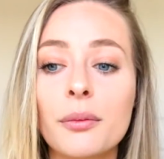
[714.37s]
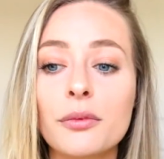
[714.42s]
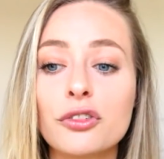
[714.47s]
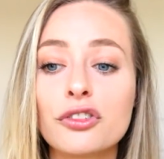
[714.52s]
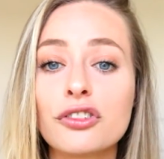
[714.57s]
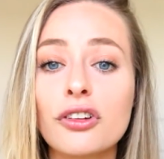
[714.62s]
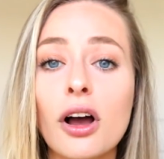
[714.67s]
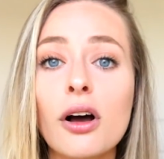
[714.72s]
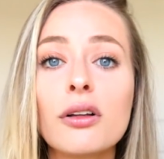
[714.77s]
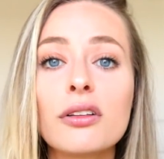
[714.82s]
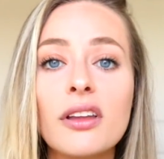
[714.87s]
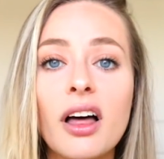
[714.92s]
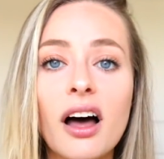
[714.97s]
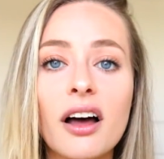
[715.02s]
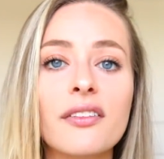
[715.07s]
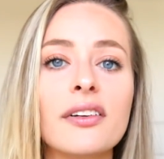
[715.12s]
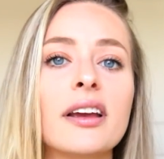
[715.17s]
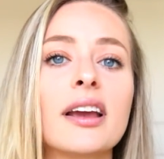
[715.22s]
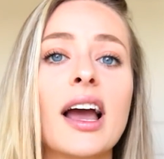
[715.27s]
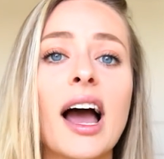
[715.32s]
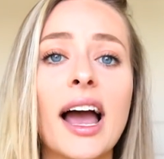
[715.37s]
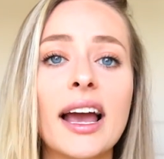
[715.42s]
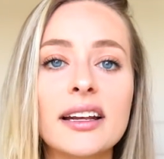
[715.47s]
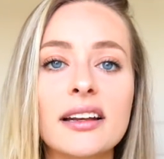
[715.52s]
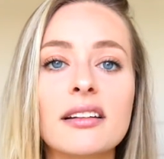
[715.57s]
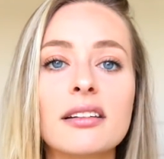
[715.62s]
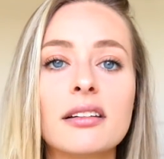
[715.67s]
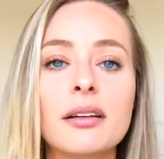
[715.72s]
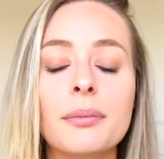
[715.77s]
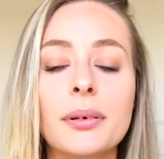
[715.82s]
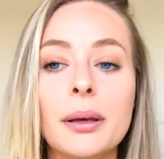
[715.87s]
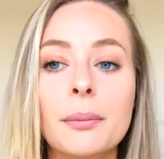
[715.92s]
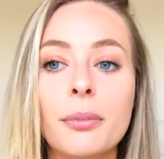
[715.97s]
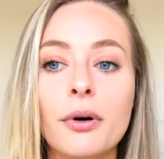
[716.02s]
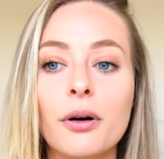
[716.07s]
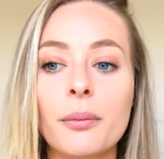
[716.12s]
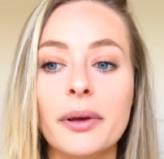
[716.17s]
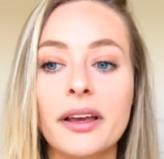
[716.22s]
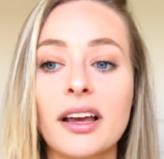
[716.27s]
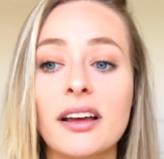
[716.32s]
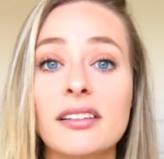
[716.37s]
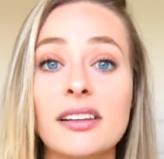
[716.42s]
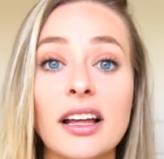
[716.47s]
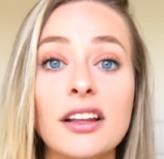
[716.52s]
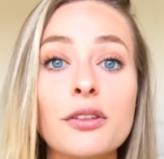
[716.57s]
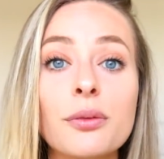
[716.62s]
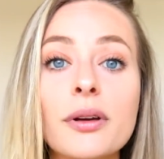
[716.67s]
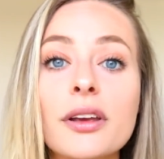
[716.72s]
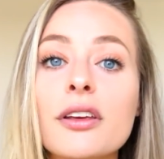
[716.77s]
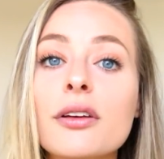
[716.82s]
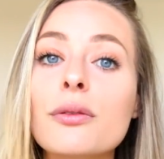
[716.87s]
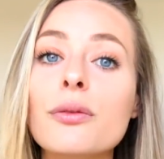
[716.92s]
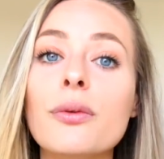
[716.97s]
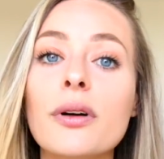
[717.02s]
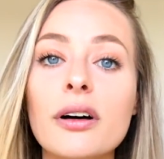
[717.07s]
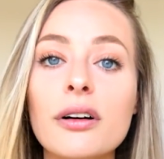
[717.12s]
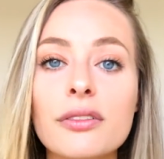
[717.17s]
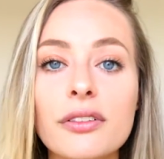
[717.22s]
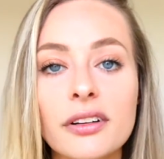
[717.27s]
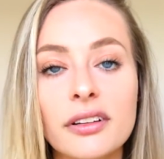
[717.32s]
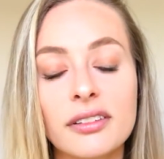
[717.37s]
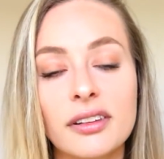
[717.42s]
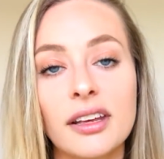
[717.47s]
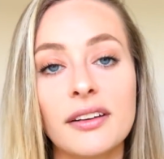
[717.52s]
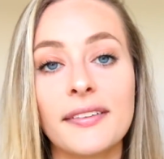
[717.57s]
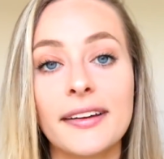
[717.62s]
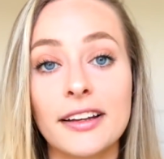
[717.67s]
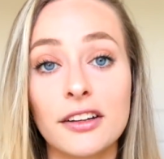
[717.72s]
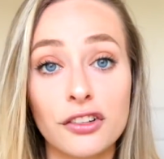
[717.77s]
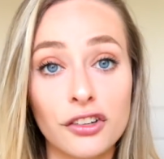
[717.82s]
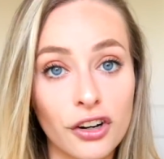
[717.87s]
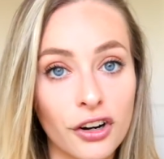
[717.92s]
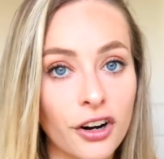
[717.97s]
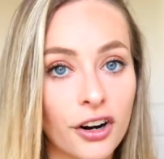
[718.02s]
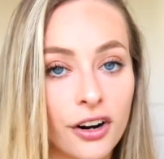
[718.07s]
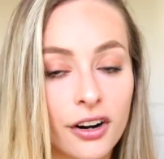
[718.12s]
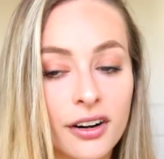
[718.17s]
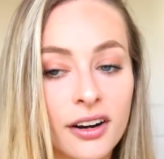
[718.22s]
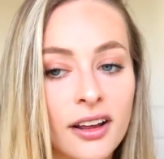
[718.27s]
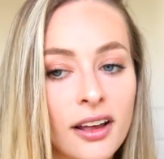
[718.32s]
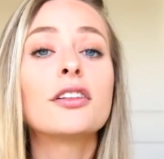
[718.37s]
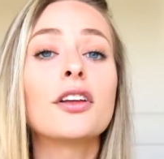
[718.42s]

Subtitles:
Show love and kindness to people because that's what you will receive in turn.